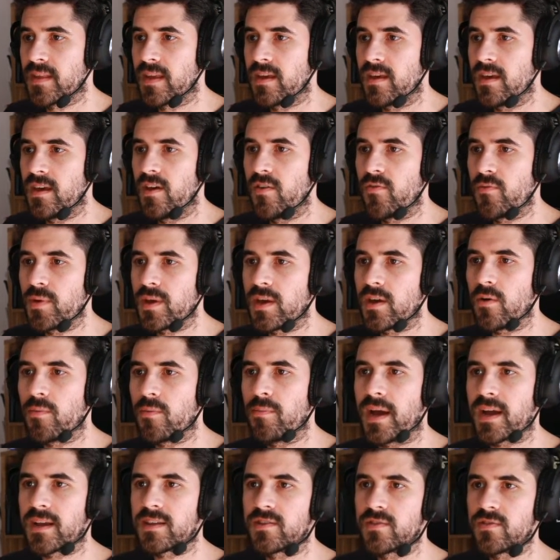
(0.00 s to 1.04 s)
If we go
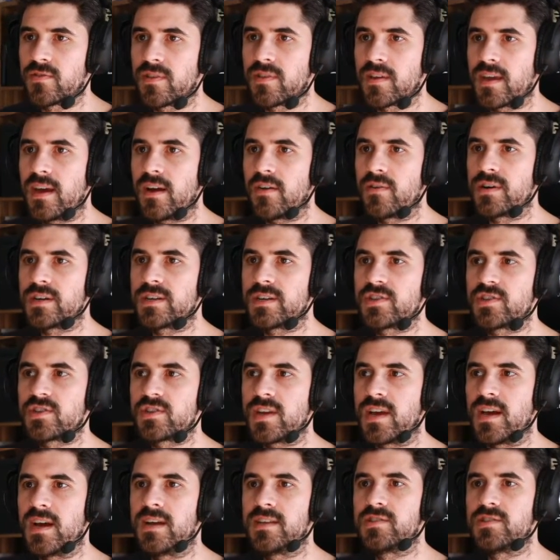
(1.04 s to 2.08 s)
back to the garage,
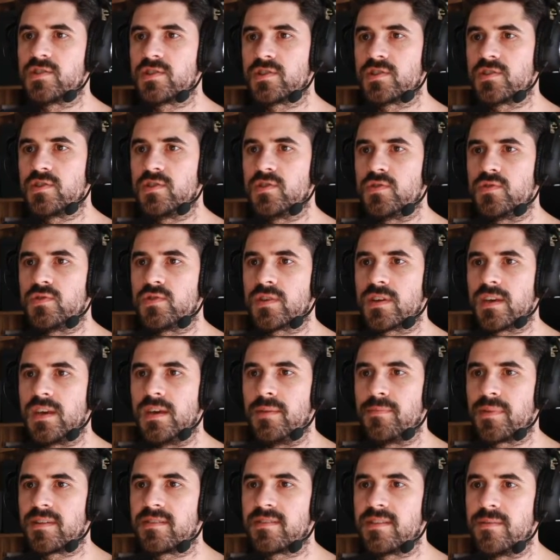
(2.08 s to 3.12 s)
and just to
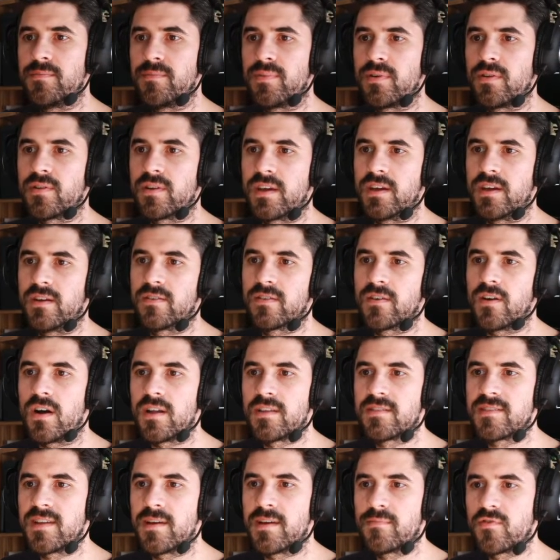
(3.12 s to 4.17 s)
keep it simple here, on
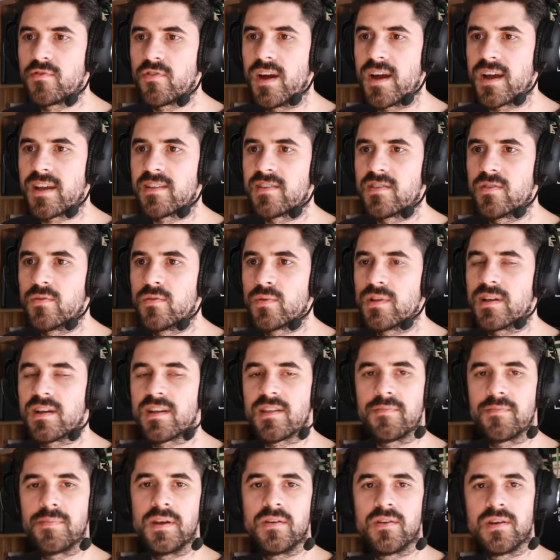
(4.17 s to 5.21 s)
some tracks you will
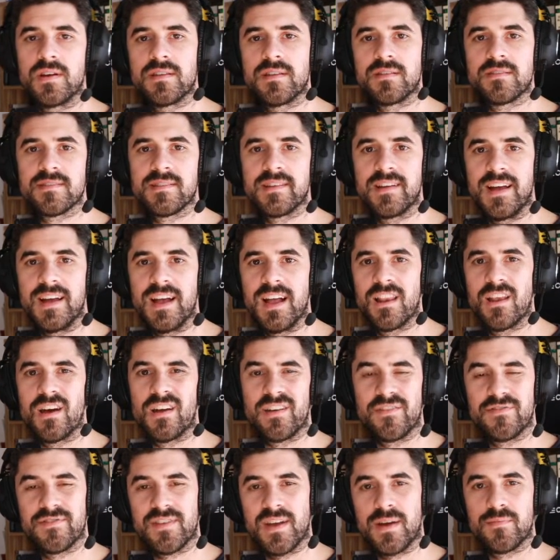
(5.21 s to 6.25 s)
experience a lot
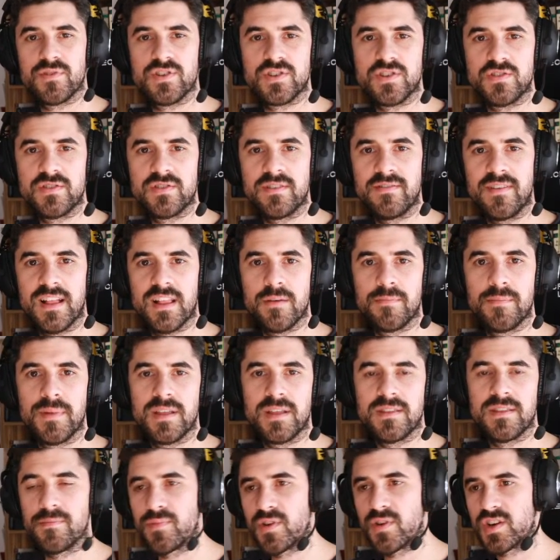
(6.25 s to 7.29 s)
of temperature development,
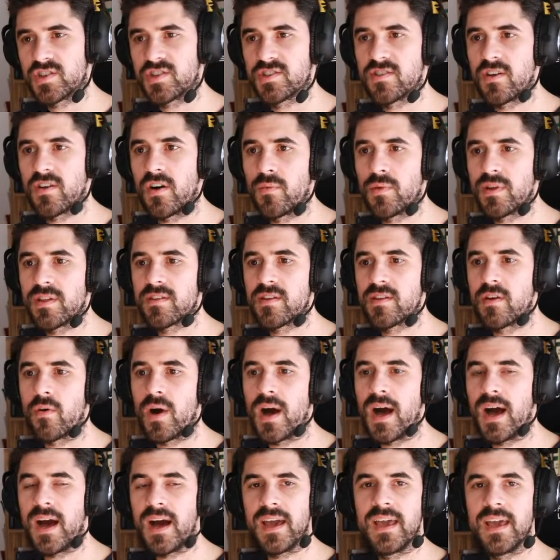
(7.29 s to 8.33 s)
the pressures always go
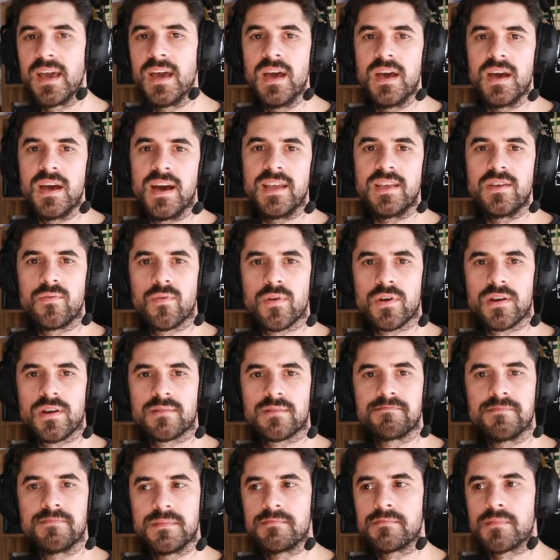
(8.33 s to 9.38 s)
high, and you want to
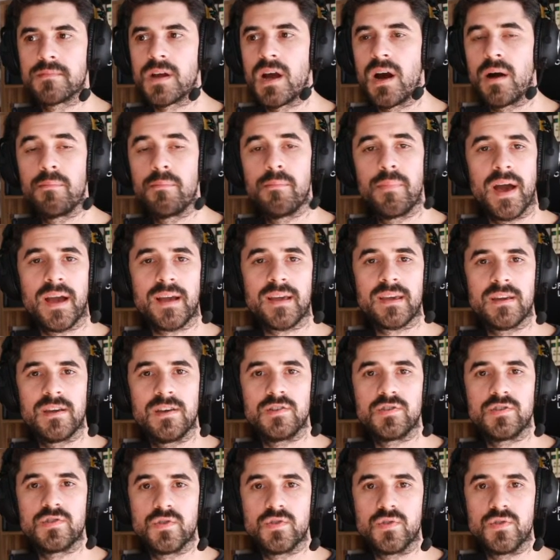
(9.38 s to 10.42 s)
come back
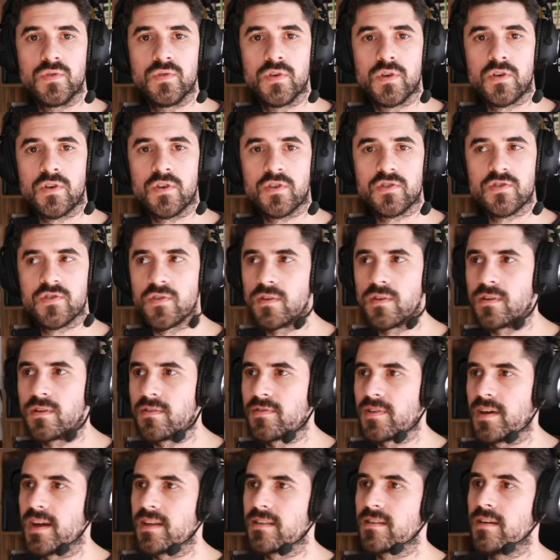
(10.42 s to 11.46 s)
into control of
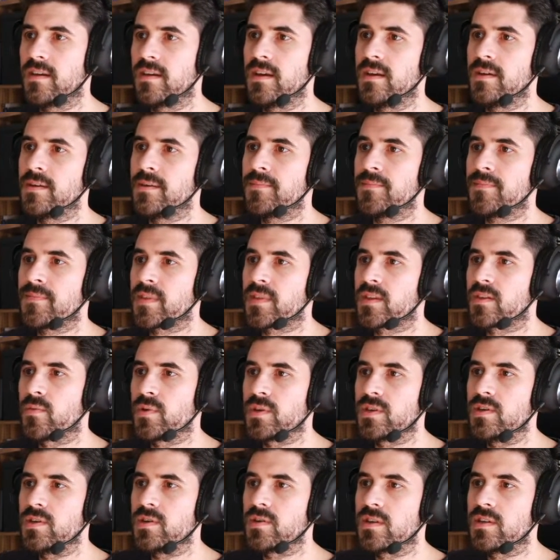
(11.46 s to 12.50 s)
that. So
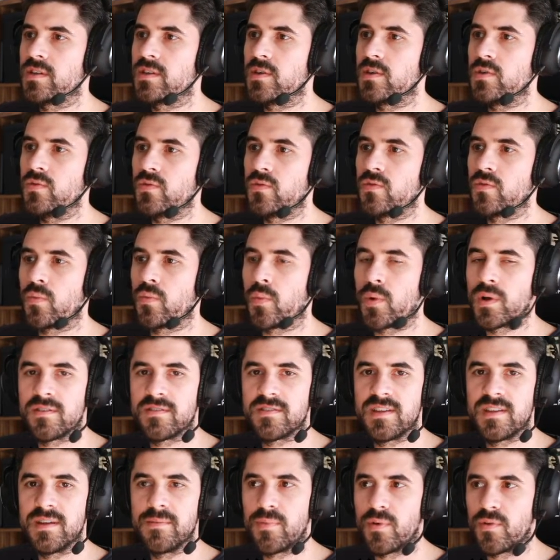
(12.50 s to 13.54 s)
what you could do, one
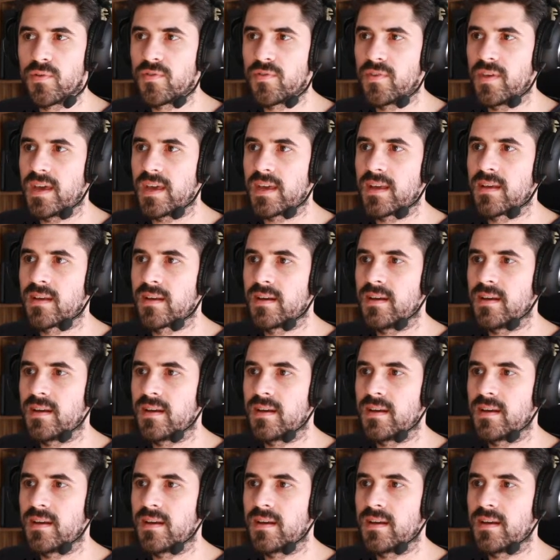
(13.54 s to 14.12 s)
simple thing,